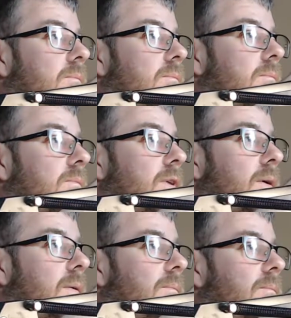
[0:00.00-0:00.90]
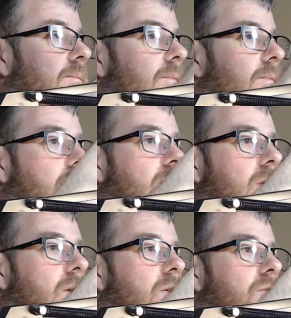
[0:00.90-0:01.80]
so
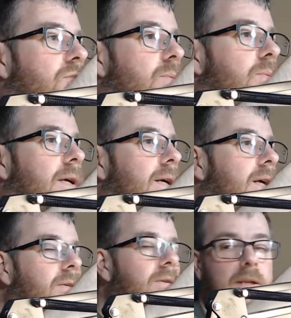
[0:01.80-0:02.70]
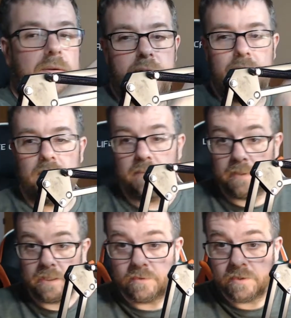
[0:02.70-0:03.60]
somewhere around
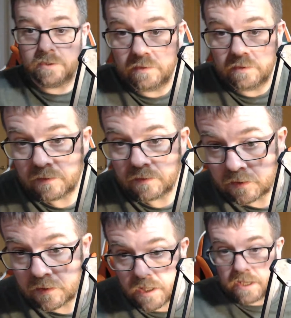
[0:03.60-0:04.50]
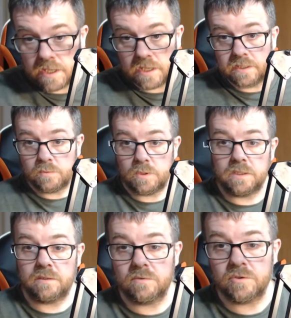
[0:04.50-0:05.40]
about there. That's why
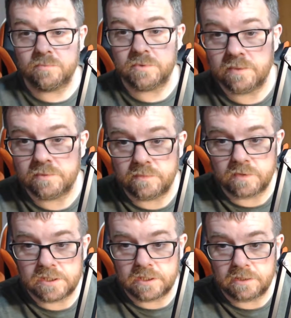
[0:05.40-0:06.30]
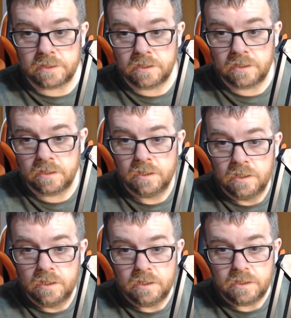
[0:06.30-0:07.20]
sometimes if you see me
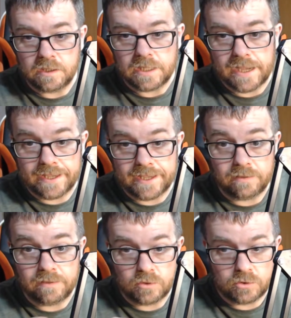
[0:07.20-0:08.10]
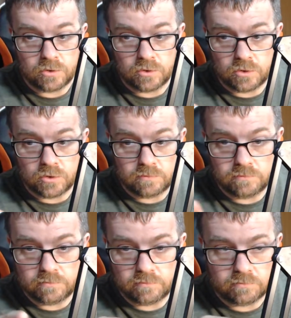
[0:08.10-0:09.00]
in the Hangout or
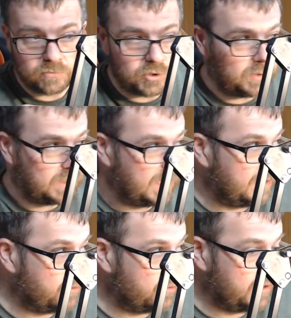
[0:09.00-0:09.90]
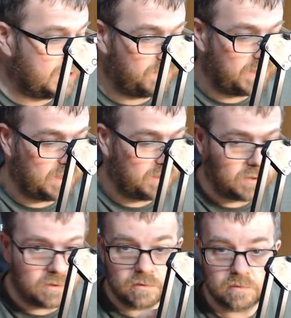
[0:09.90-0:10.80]
doing any more of these videos,
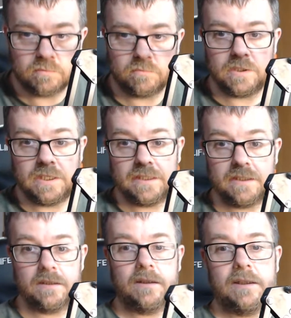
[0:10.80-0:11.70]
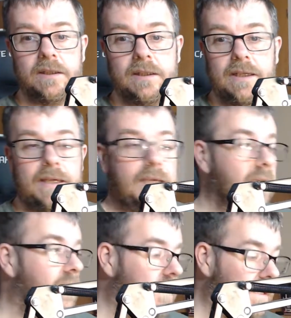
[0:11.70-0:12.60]
this is sitting here and